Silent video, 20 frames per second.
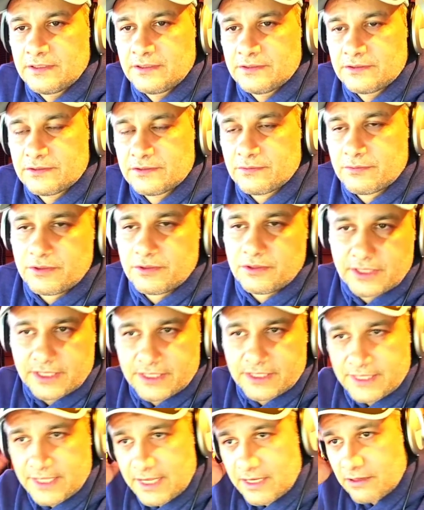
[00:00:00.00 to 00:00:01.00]
So we look at
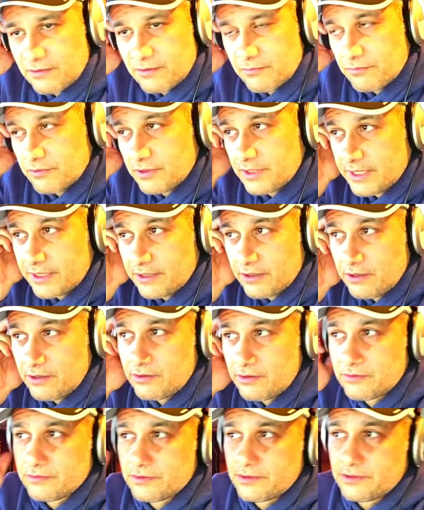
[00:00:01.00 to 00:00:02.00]
that and we're like,
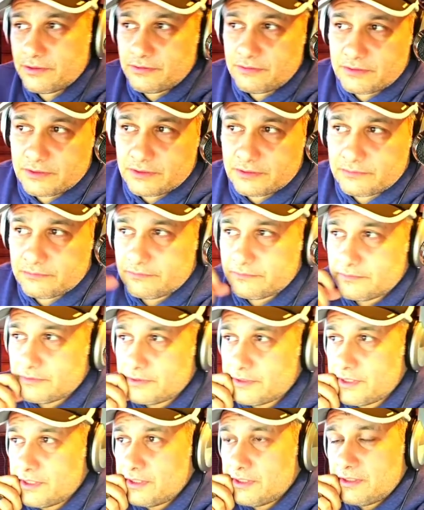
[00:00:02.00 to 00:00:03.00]

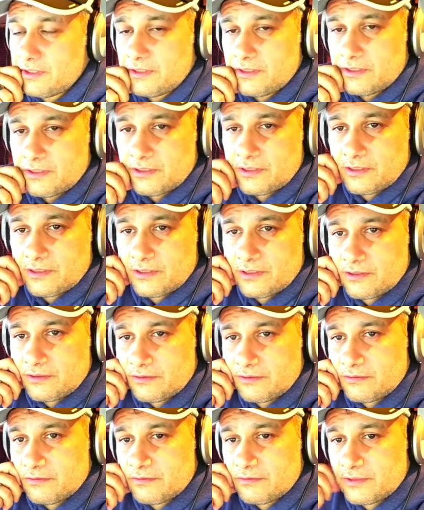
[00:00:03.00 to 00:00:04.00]

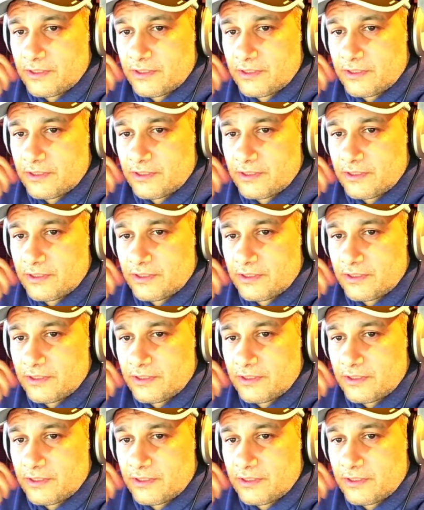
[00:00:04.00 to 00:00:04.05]
and